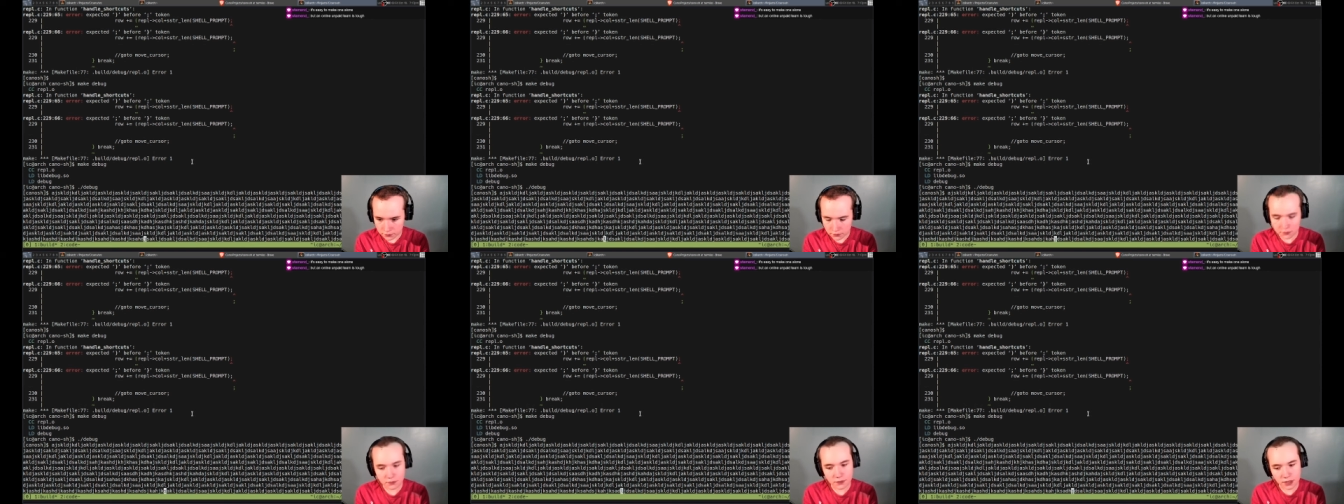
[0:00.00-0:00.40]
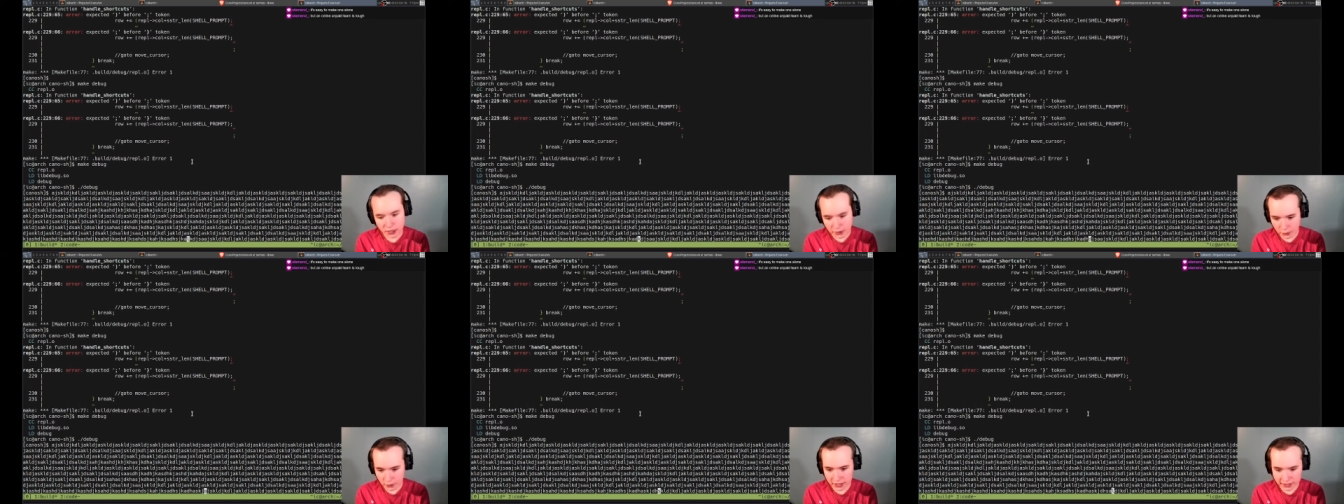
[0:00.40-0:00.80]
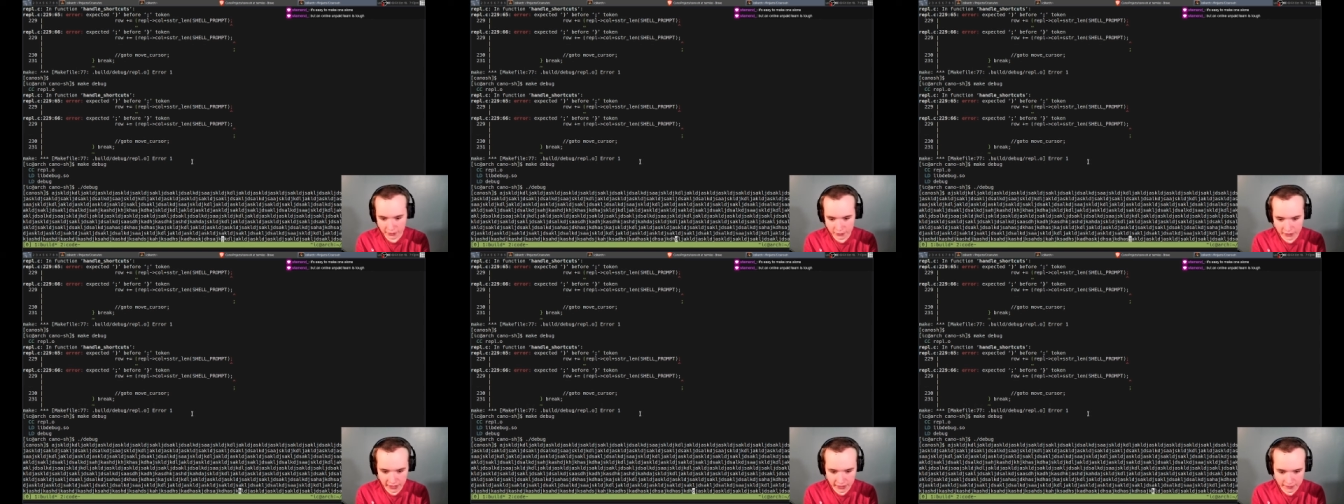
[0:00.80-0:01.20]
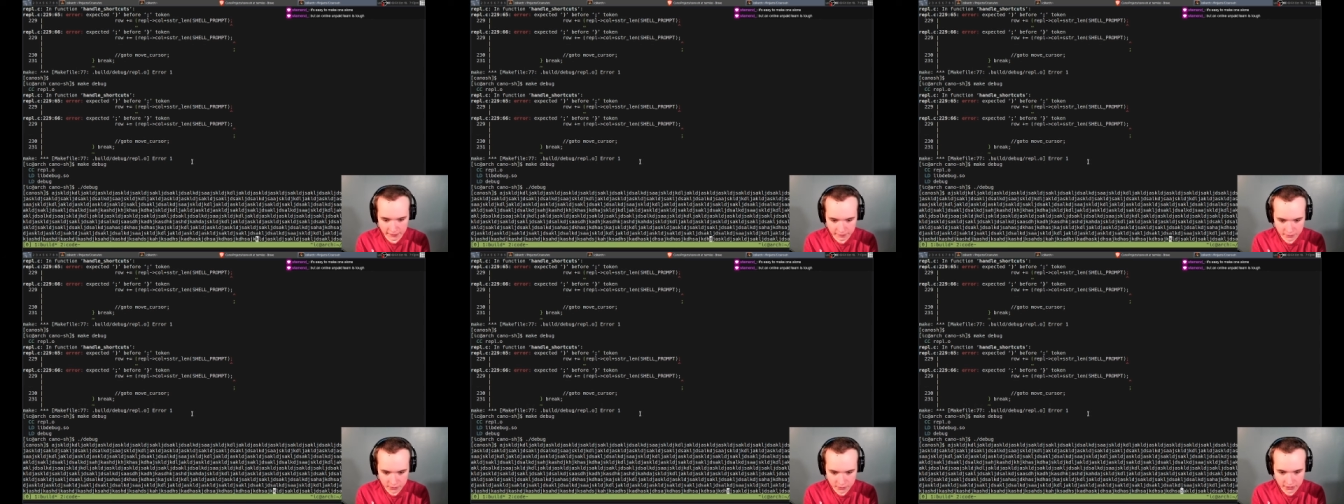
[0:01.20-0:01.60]
Not quite. Okay. So
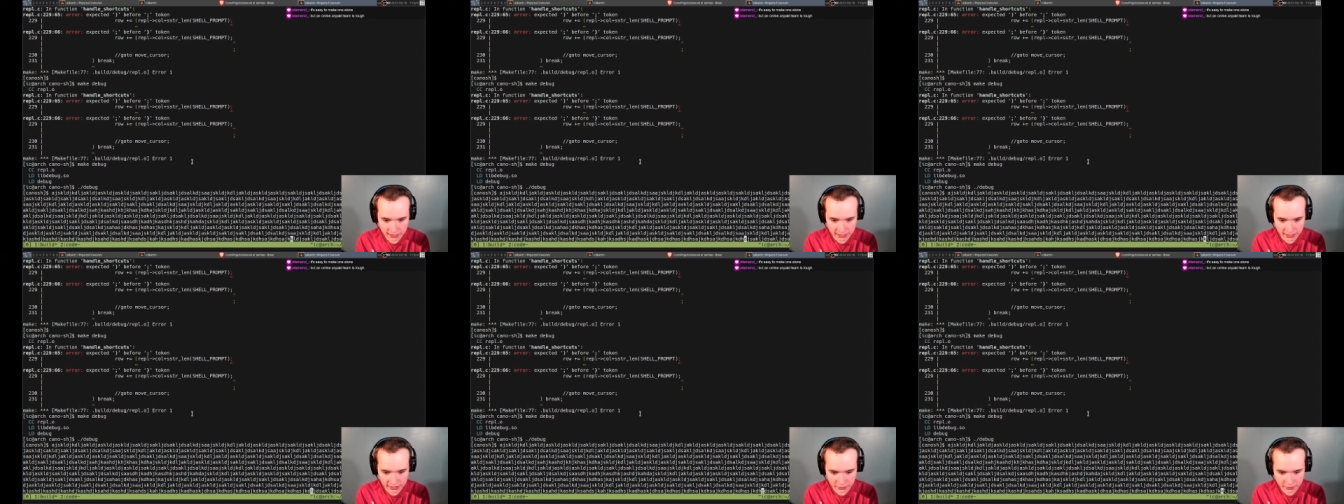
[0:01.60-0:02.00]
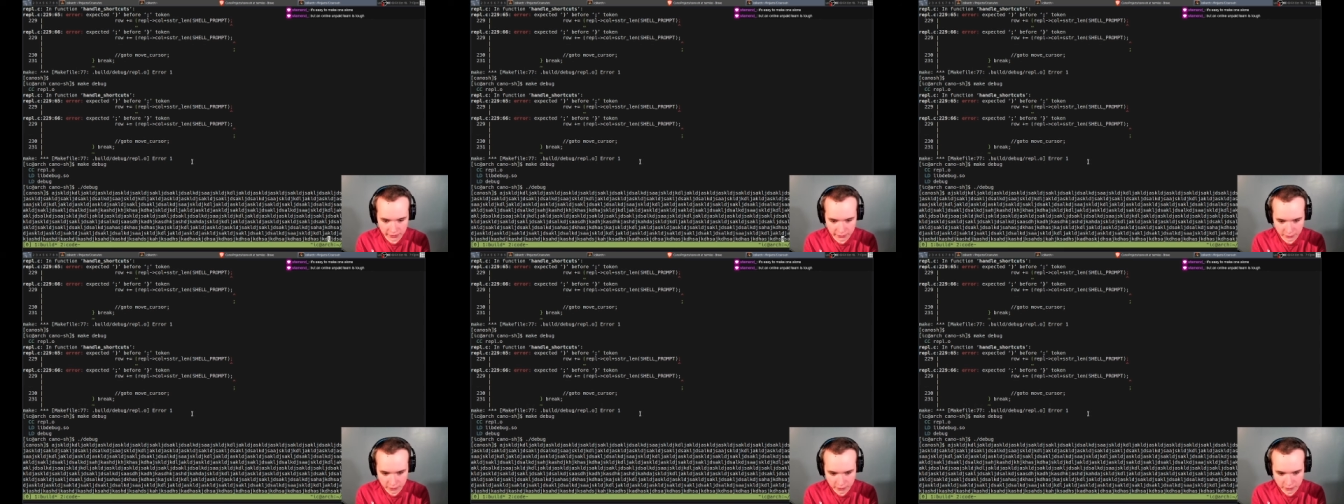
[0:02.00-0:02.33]
we're gonna iterate the row.